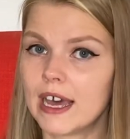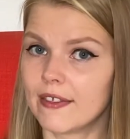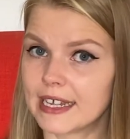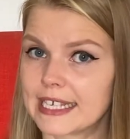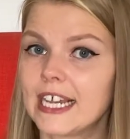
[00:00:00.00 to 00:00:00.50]

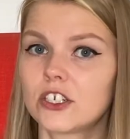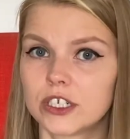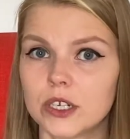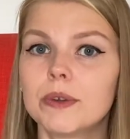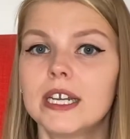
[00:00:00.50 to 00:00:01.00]
that's
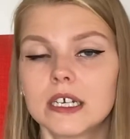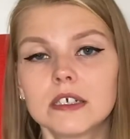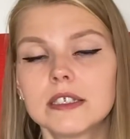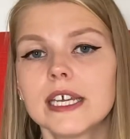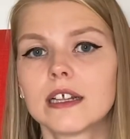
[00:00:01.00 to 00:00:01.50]
actually a really
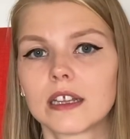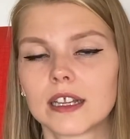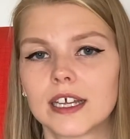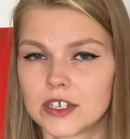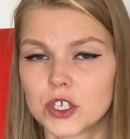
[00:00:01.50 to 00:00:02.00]
good deal.
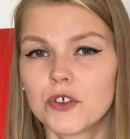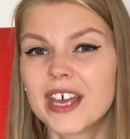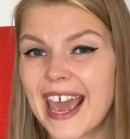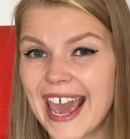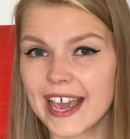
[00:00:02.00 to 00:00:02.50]
So
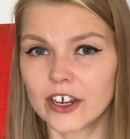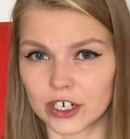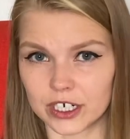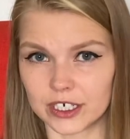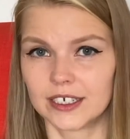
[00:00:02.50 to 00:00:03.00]
the
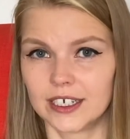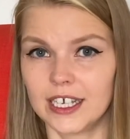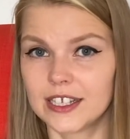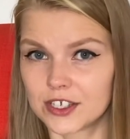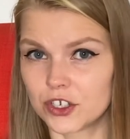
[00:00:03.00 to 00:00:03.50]
anchor
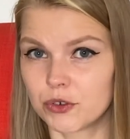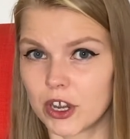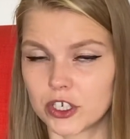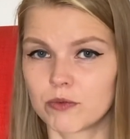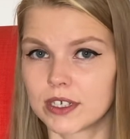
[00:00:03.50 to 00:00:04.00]
in the
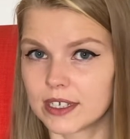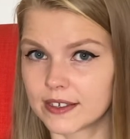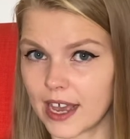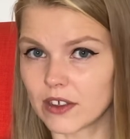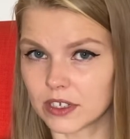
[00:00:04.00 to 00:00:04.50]
situation was this
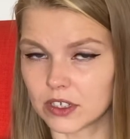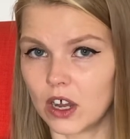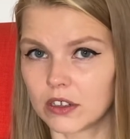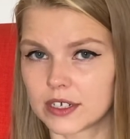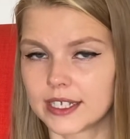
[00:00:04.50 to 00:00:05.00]

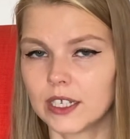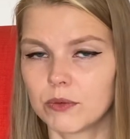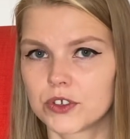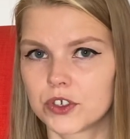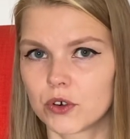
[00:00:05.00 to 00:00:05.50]
$1,000. That
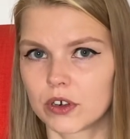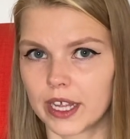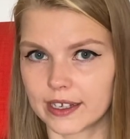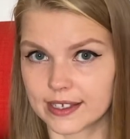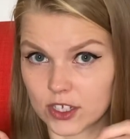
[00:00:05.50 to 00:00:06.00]
was your
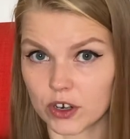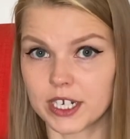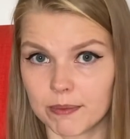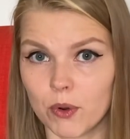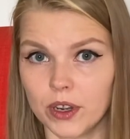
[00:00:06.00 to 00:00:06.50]

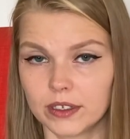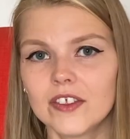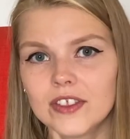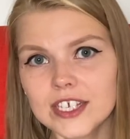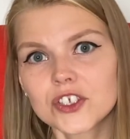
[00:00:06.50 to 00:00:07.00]
starting point.
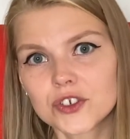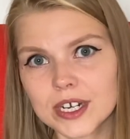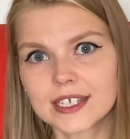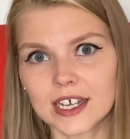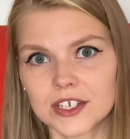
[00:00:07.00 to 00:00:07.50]
This
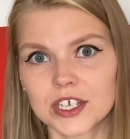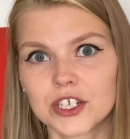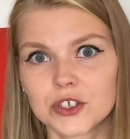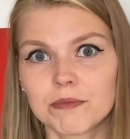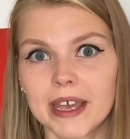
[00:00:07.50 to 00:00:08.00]
tricks us
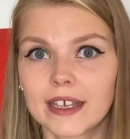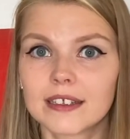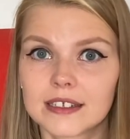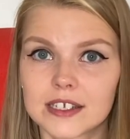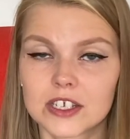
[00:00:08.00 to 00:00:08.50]
into making
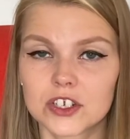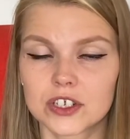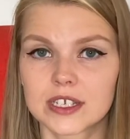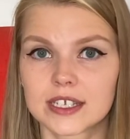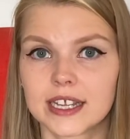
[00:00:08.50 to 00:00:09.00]
the
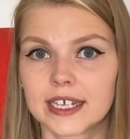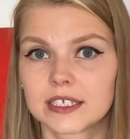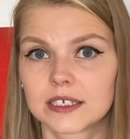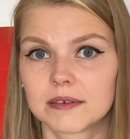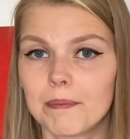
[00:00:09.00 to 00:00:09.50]
decisions
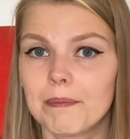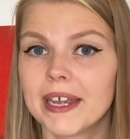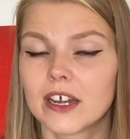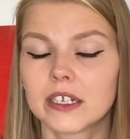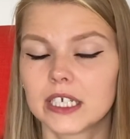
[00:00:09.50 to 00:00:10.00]
that may
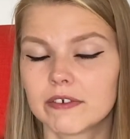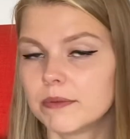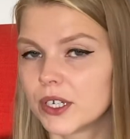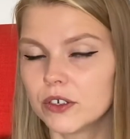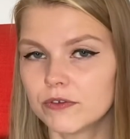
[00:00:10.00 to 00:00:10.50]
not even
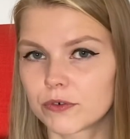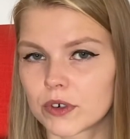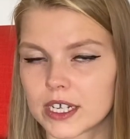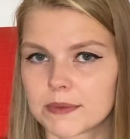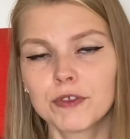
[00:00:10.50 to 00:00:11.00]
be good for
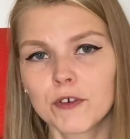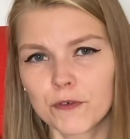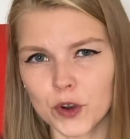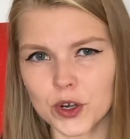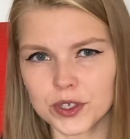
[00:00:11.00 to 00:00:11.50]
us. If the
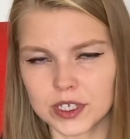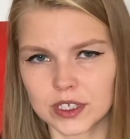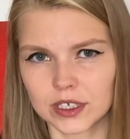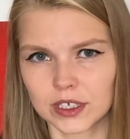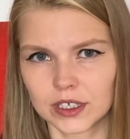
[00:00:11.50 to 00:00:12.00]

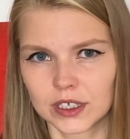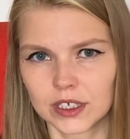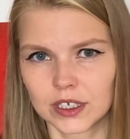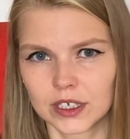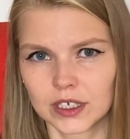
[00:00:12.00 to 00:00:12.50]
first
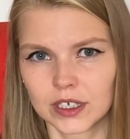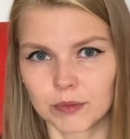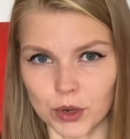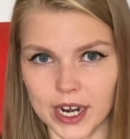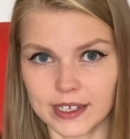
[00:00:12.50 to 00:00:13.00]

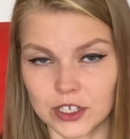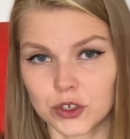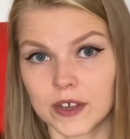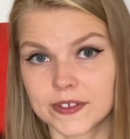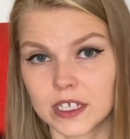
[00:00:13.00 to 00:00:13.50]
price that you
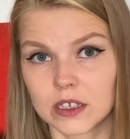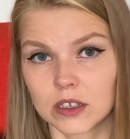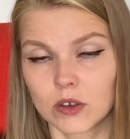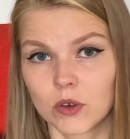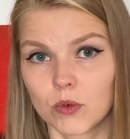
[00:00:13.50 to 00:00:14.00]
have seen
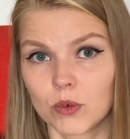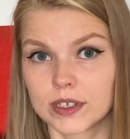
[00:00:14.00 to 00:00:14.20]
was